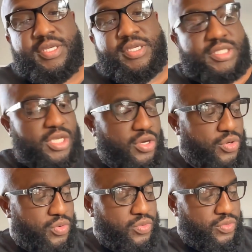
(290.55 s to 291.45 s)

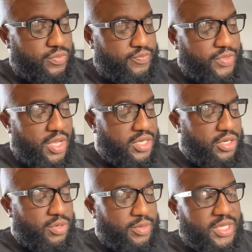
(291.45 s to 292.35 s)
So y'all
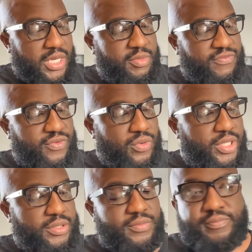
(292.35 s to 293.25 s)
know I'm coming for it.